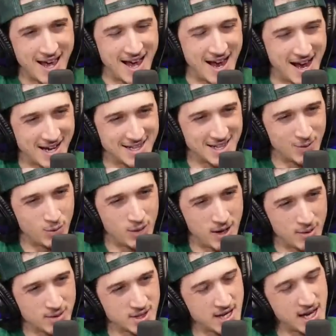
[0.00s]
And the,
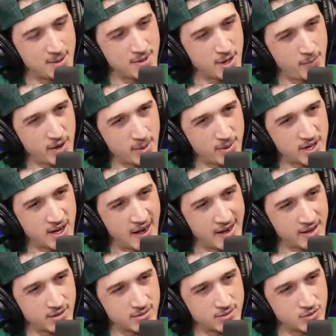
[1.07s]
I was like, "Hey, I'm here to pick up a
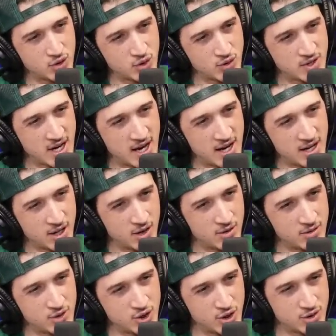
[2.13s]
cake." She goes, yeah. And I
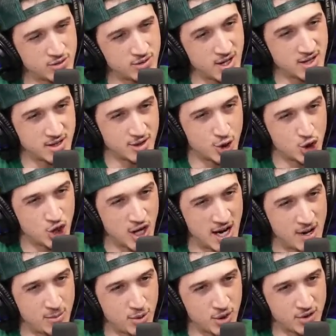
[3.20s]
go, she goes, is it the
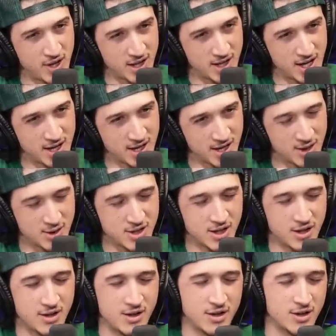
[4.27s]
giant birthday cake? And I was
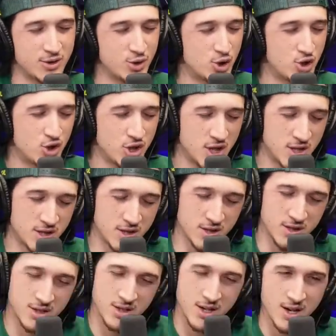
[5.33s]
like, oh,
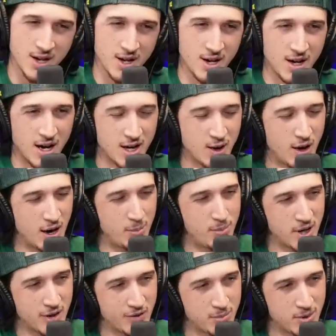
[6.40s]
Jesus. I go, how
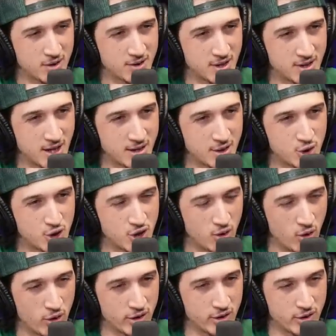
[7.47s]
big of a birthday cake did she
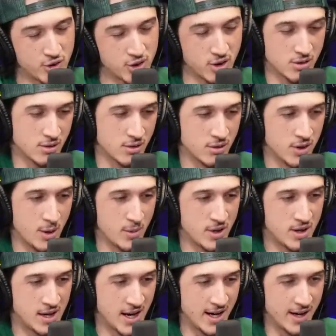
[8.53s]
order? And she goes, let me
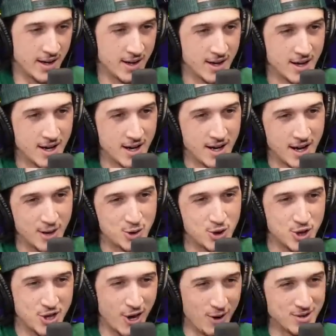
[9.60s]
get it. And
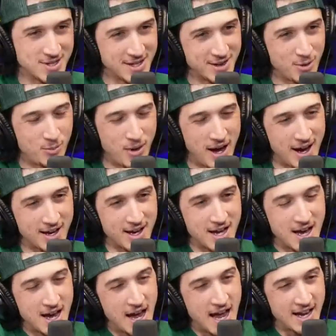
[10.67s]
she goes into the back
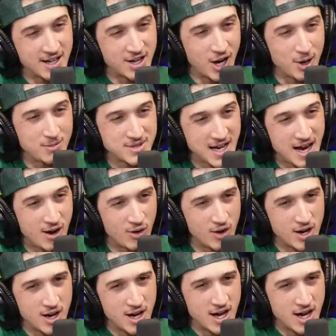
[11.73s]
and comes out.